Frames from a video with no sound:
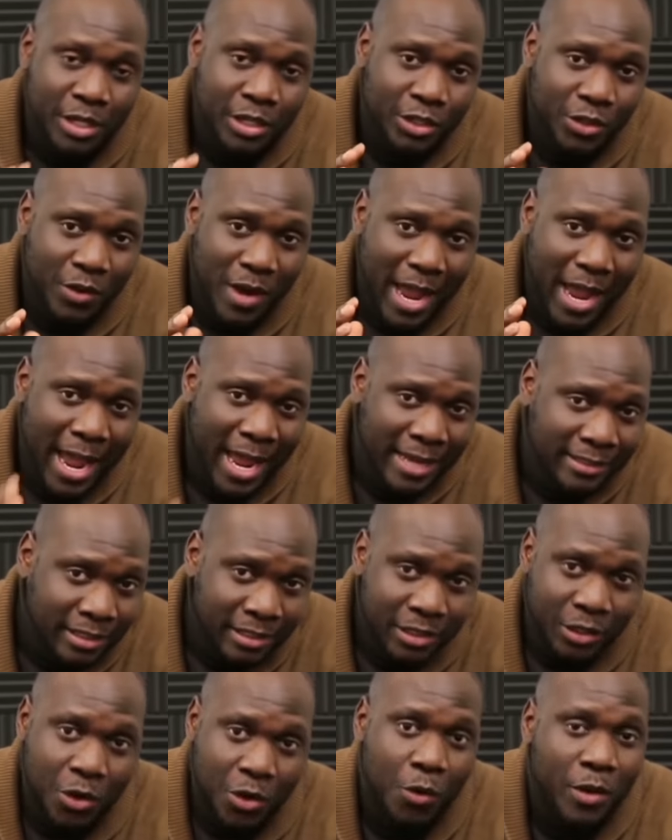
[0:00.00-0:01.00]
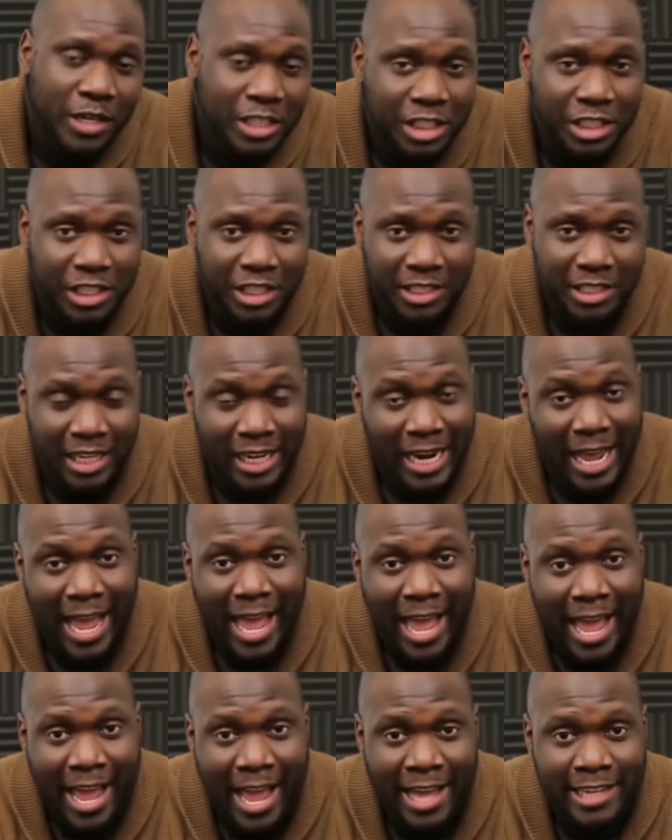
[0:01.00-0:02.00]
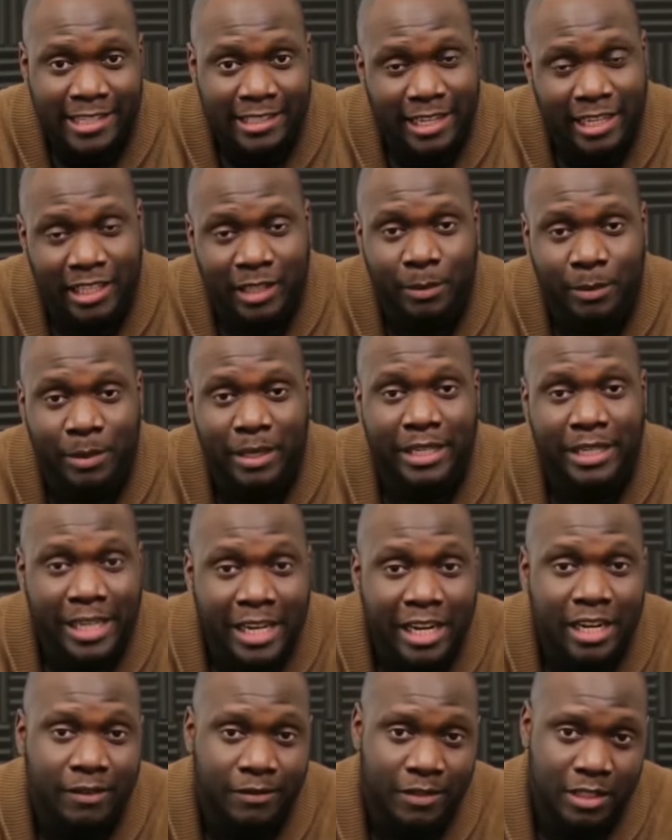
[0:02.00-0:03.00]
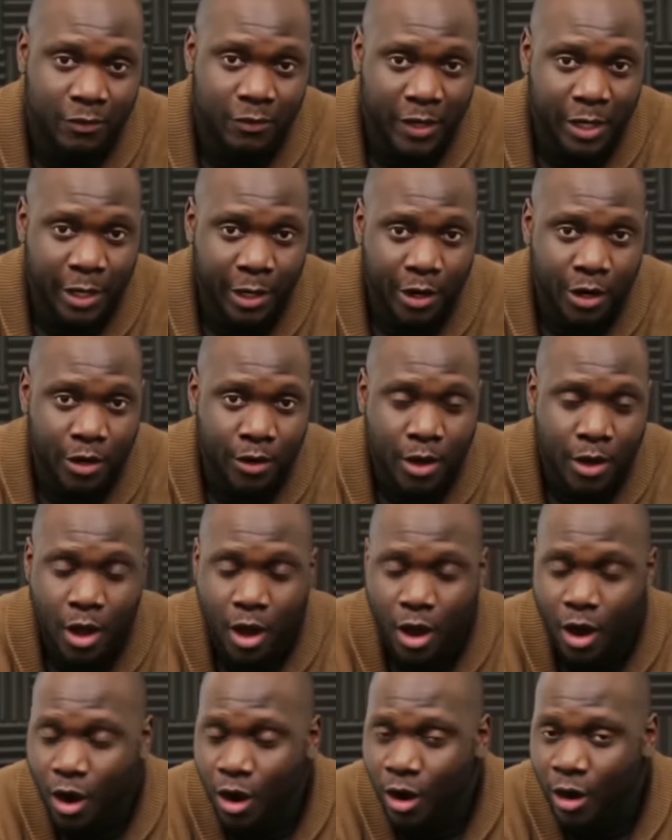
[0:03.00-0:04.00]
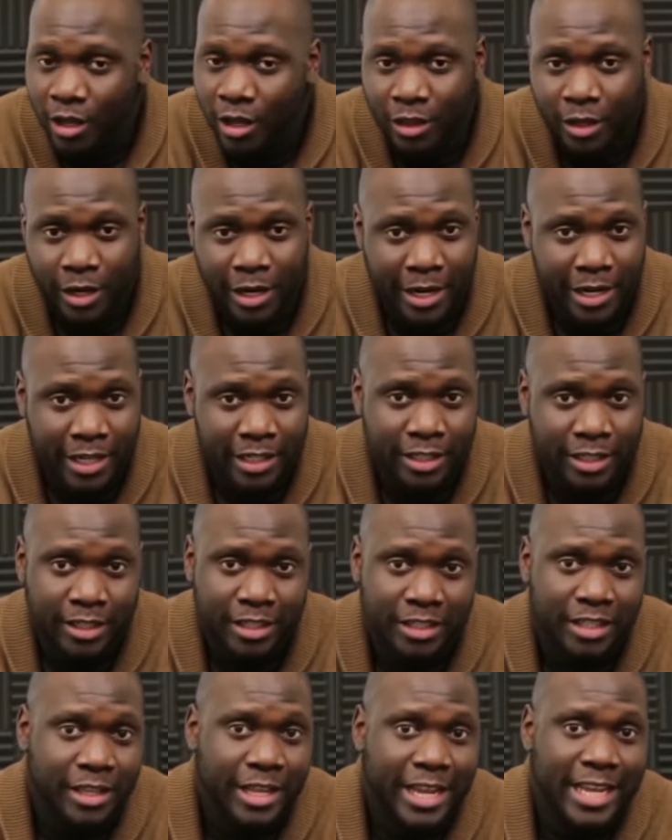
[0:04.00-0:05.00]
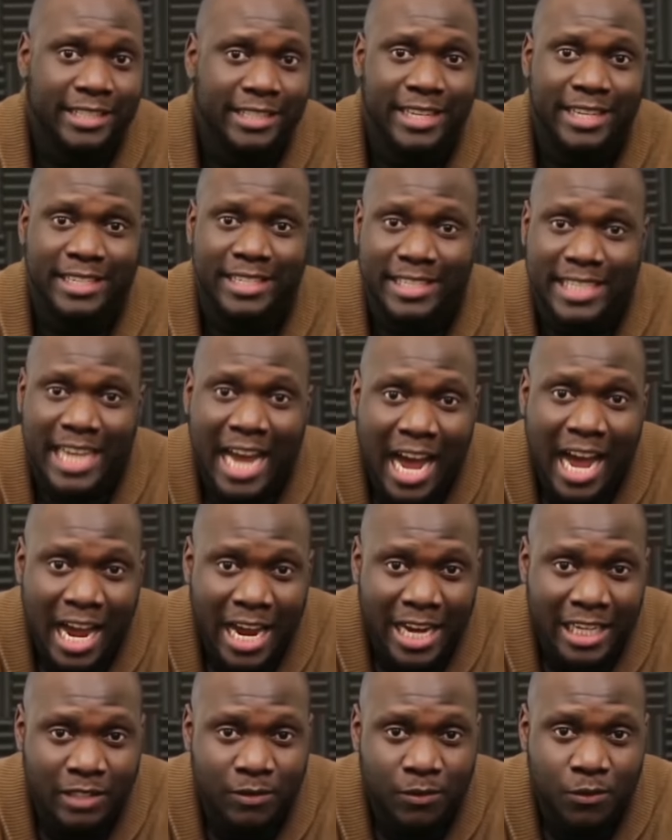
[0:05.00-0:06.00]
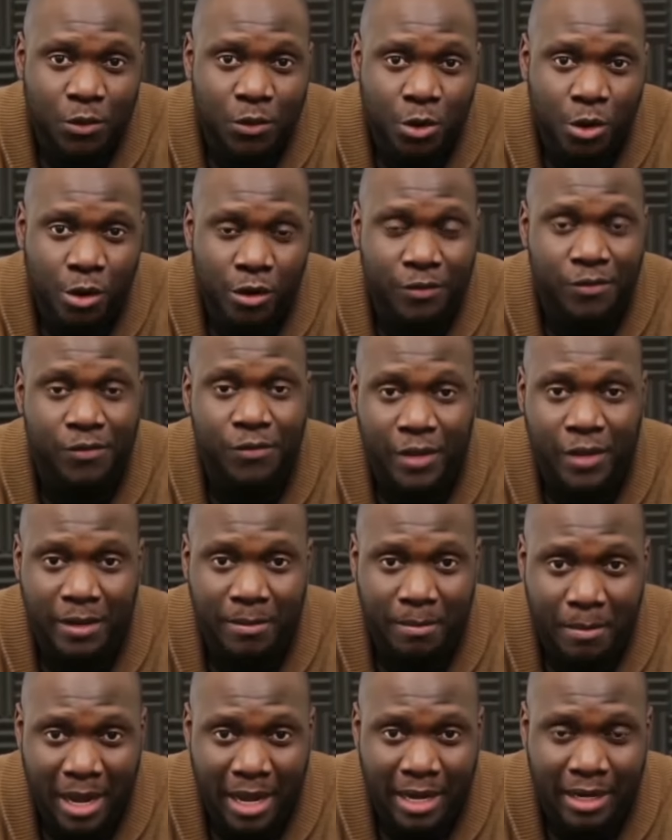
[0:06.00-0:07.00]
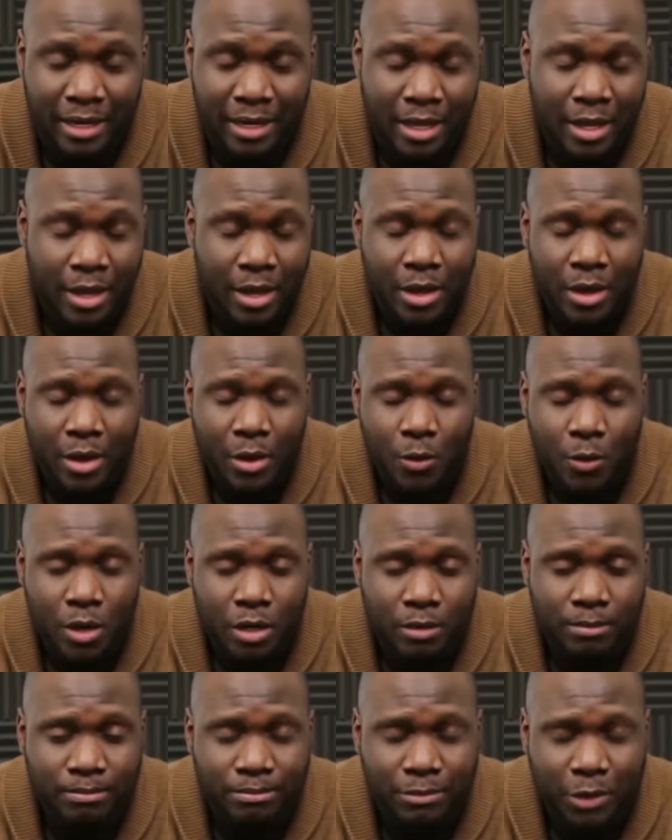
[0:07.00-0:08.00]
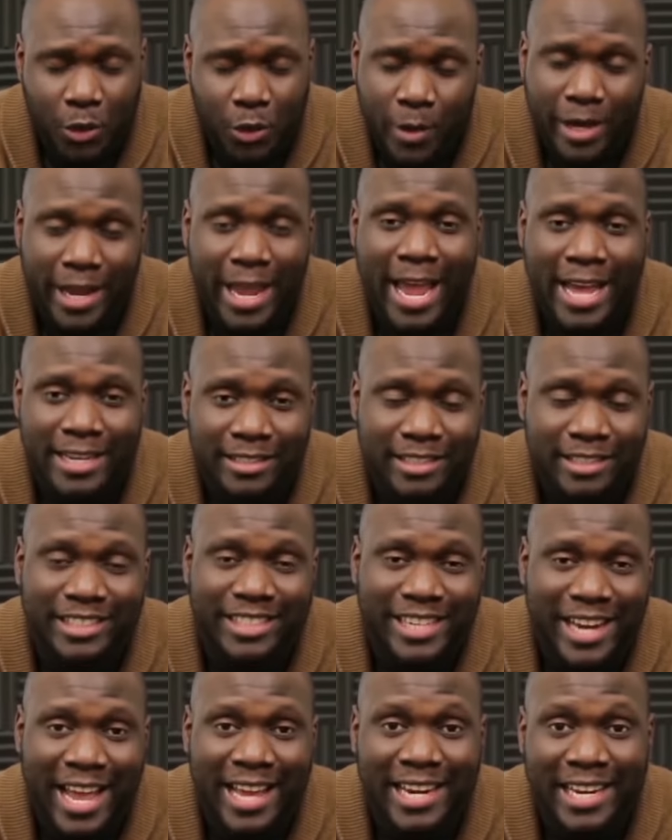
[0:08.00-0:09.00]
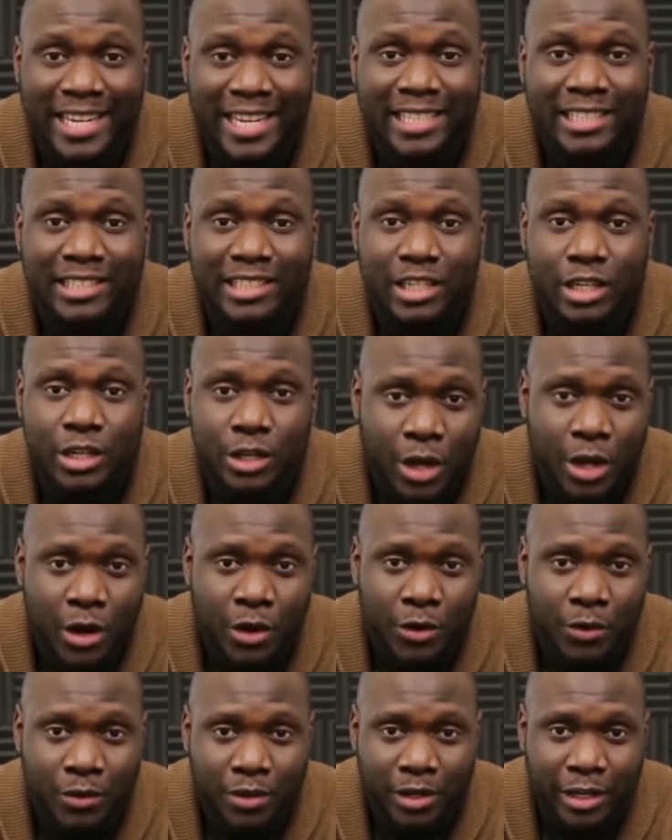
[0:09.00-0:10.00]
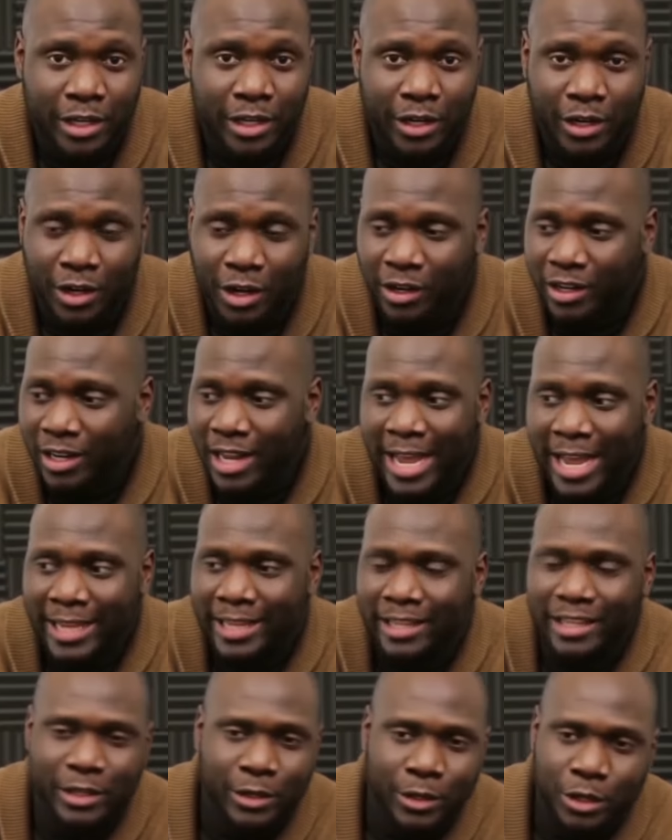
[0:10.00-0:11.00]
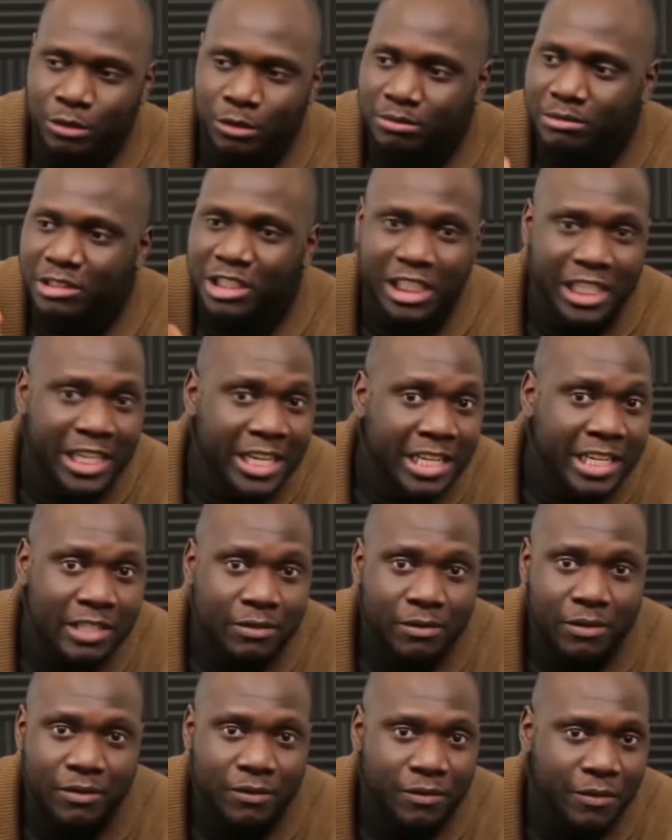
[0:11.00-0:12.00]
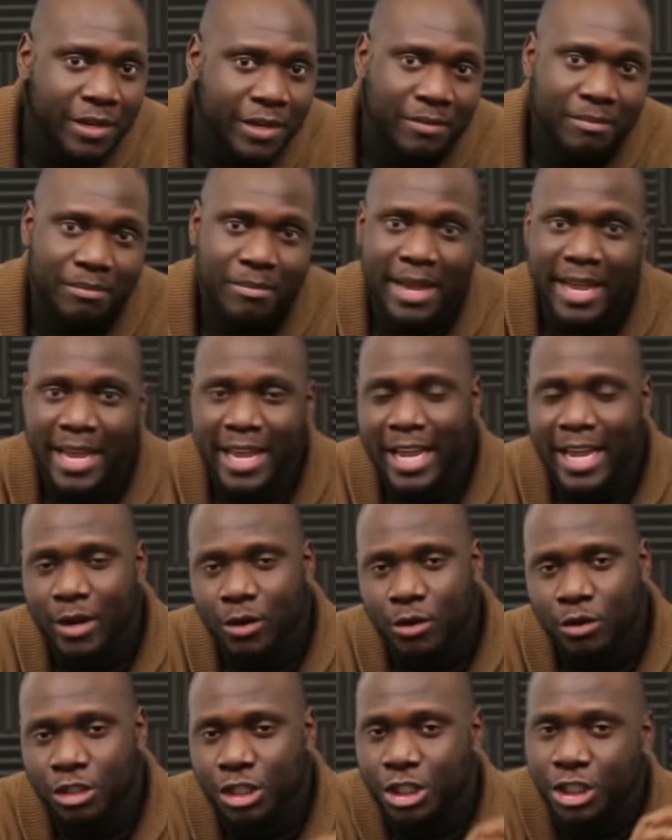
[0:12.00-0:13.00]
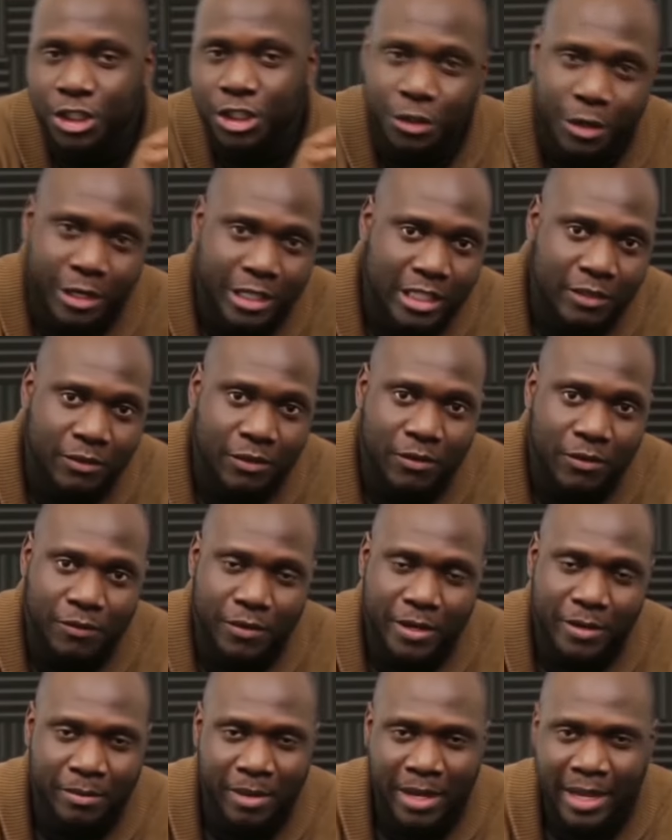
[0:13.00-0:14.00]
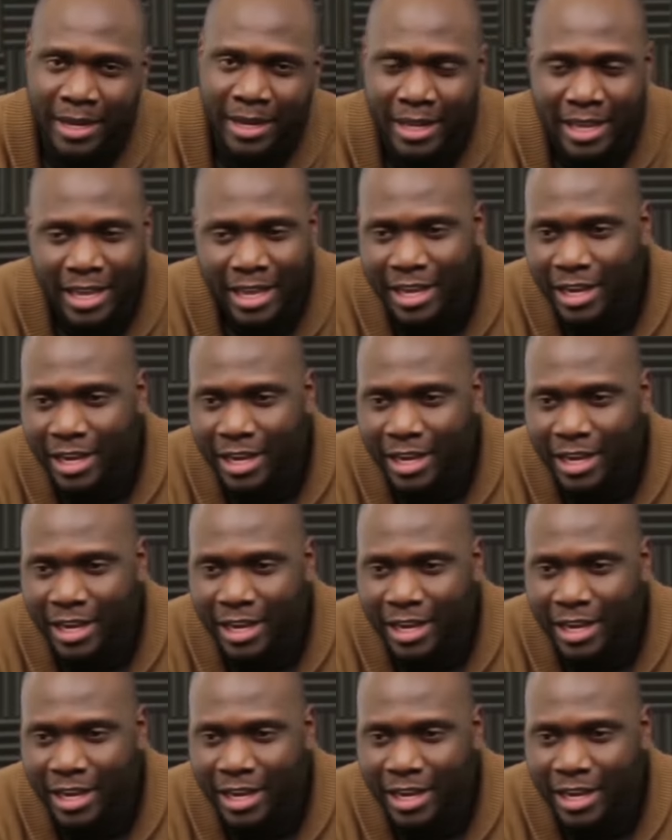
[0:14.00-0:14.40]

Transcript: to answer the question that I asked at the beginning of this video, are there such things as ties for fit men? Well, the quick answer to that is no. Unlike, jeans for fit men or shirts for fit men,